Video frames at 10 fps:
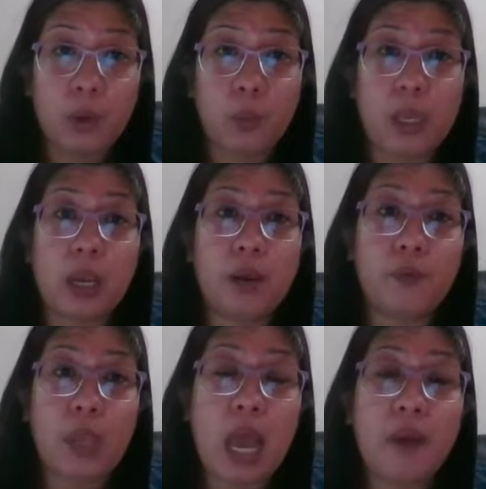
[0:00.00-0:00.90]
We
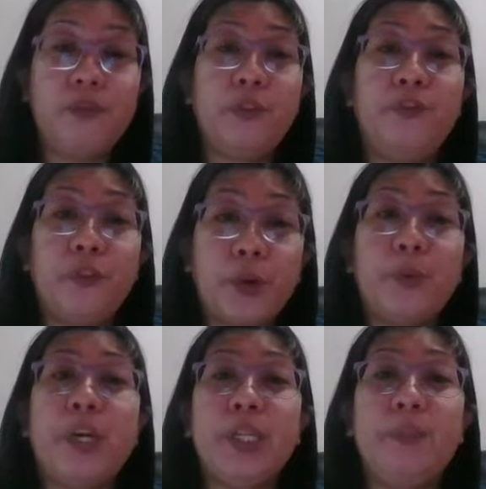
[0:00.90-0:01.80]
have to
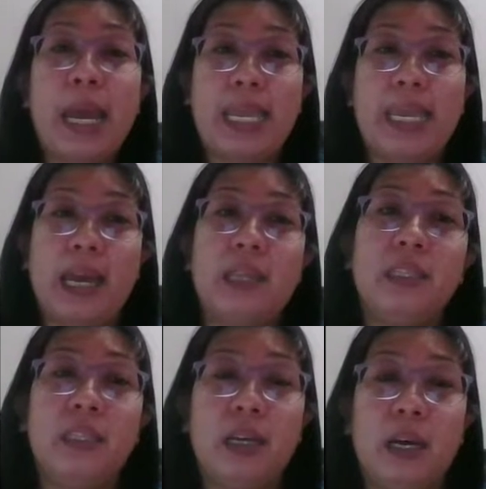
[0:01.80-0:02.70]
forward
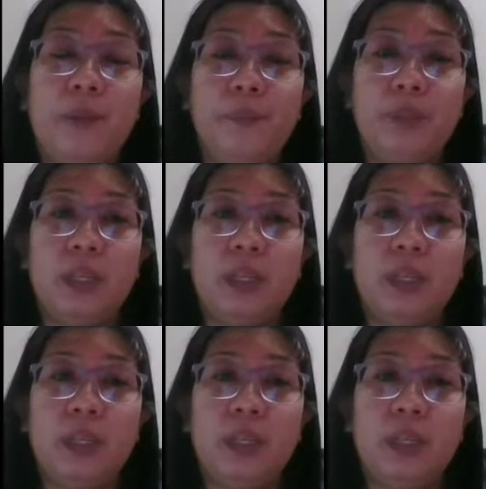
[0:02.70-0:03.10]
bias the